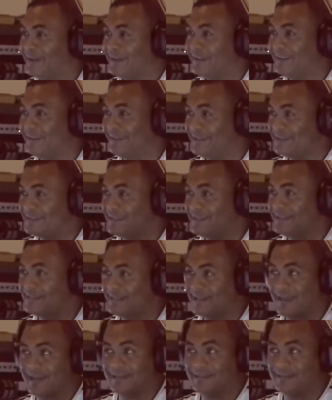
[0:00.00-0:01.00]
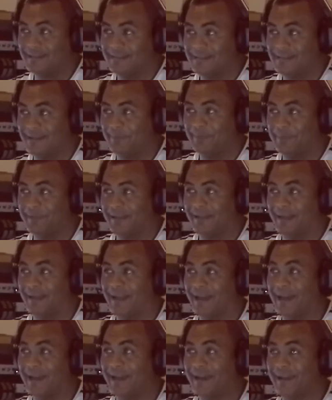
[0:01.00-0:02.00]
this is actually something that
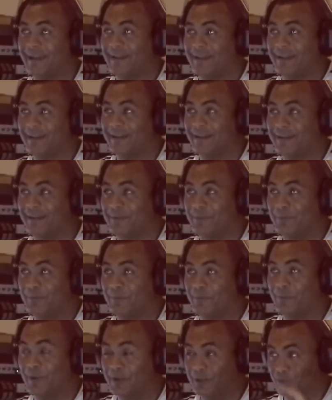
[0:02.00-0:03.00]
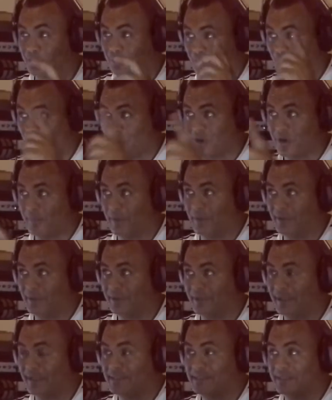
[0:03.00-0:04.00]
I want to talk
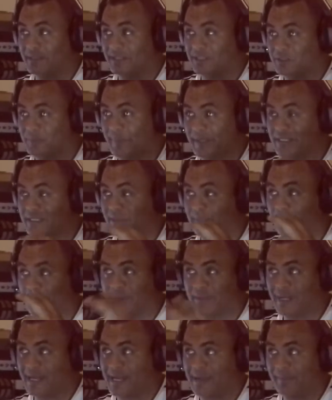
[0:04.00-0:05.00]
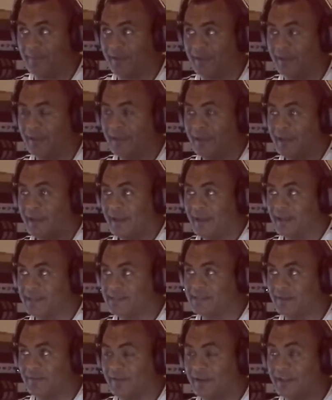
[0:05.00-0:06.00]
about. It's especially about timing
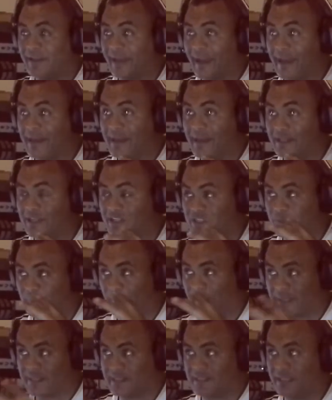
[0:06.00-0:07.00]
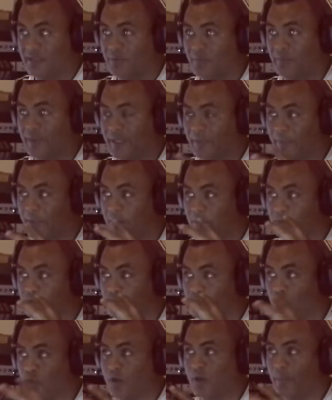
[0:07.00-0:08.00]
and stuff. And especially when we're going
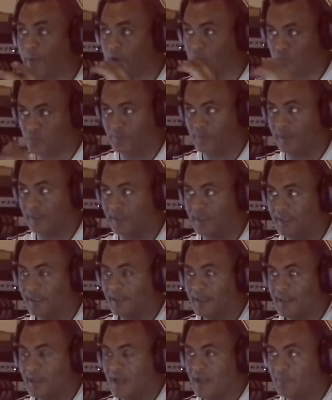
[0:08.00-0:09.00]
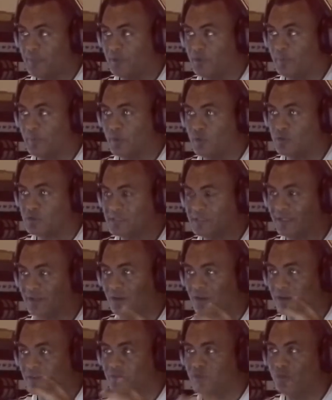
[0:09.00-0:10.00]
to talk about women. I mean, because a
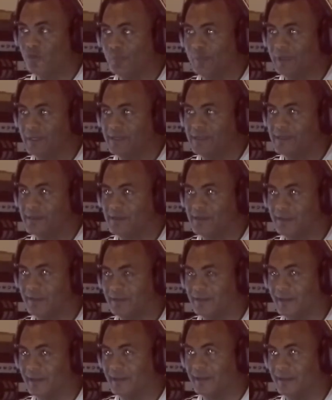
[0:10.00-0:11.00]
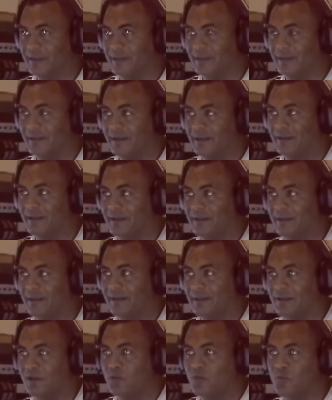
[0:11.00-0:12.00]
lot of women, they
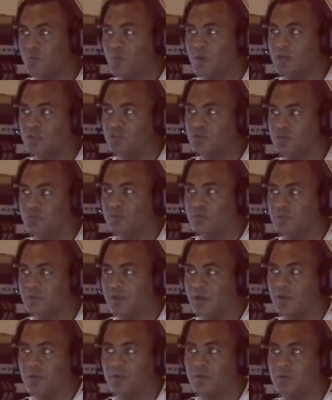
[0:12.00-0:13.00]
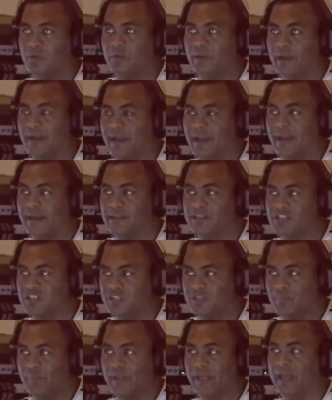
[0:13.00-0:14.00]
don't want to go and
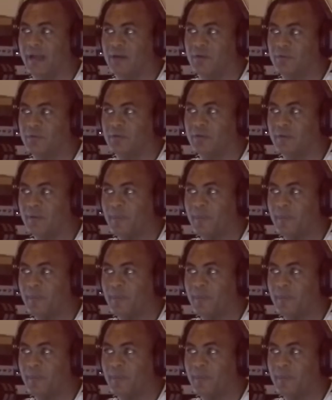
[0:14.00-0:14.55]
speak up